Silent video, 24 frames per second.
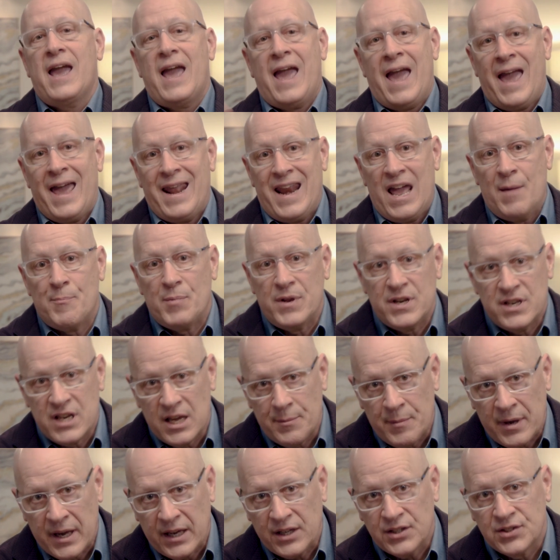and
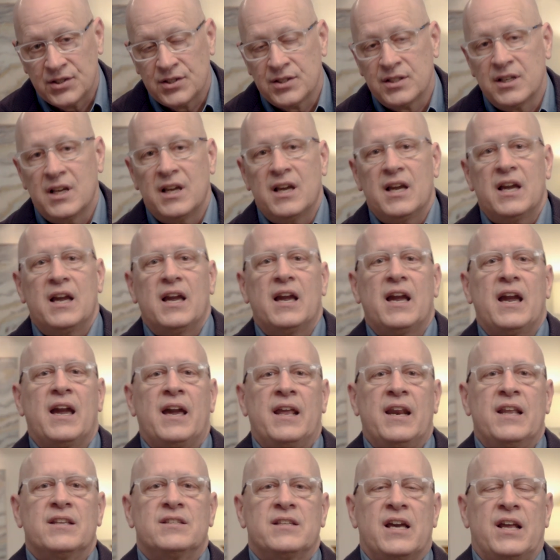epidemics,
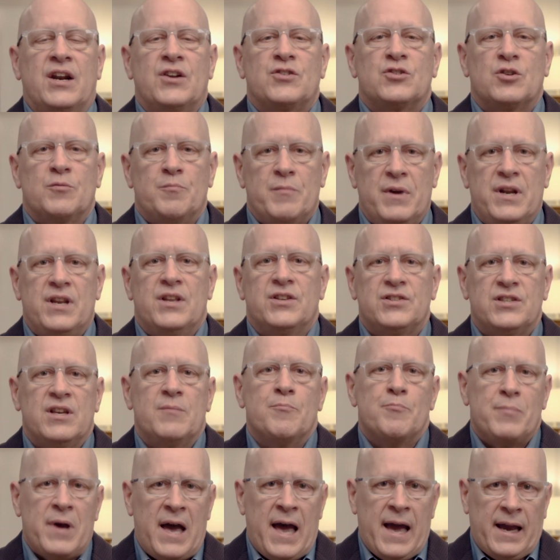and it's had a tremendous
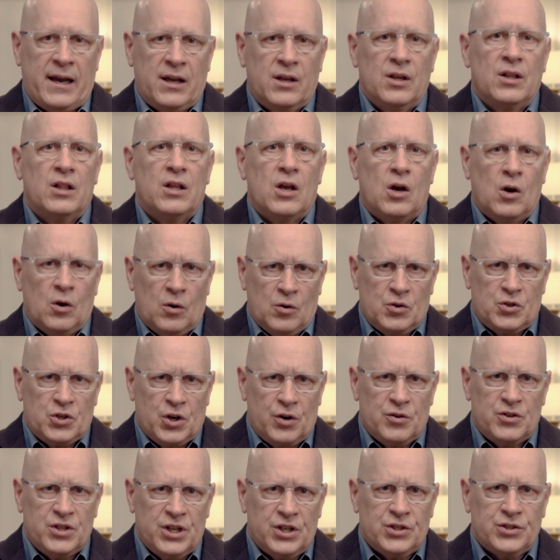impact on
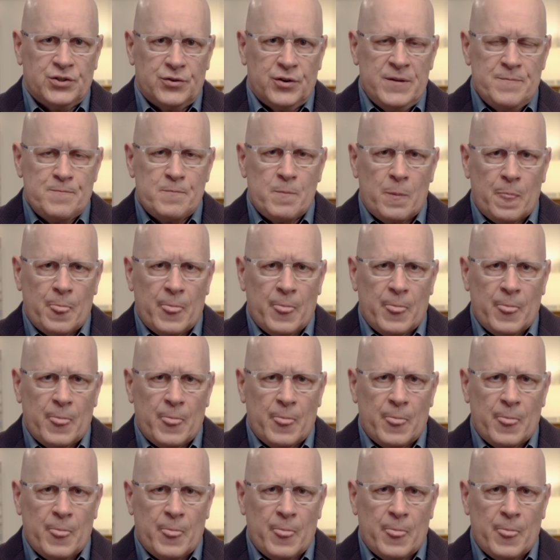church history.